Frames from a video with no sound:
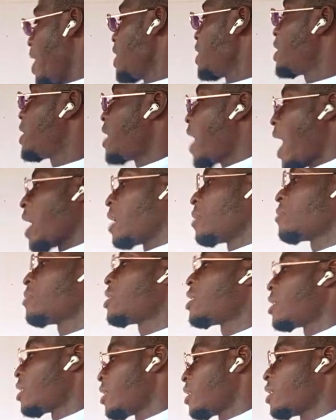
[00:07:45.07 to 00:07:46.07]
8
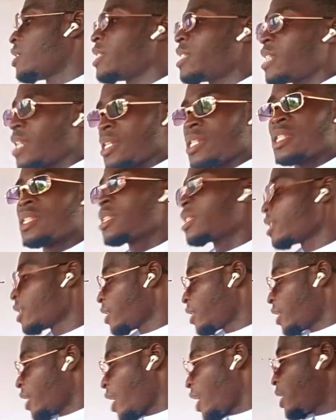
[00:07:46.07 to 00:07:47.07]
times 6.
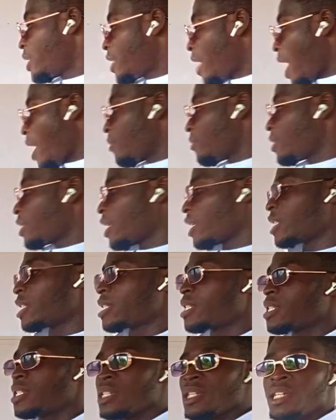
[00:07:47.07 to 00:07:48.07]
8 times
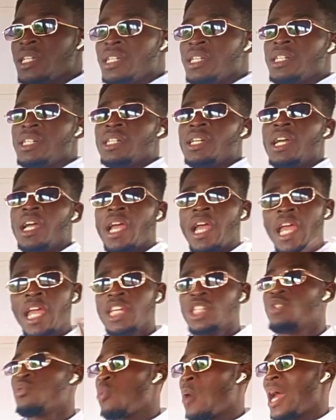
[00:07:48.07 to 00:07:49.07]
6.
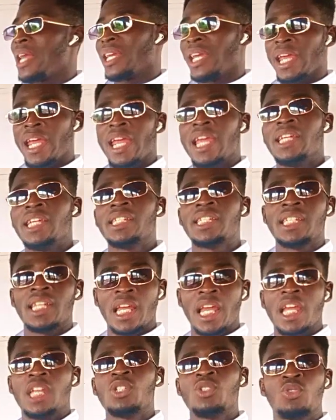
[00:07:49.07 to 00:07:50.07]
8 1, 8,
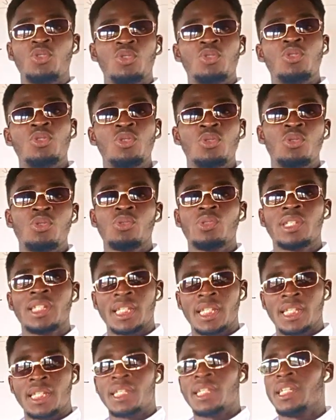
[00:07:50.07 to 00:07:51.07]
8 2,
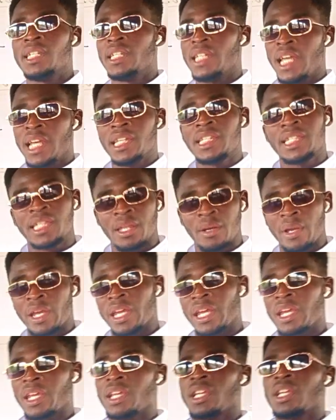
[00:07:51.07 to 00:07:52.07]
16, 8 3,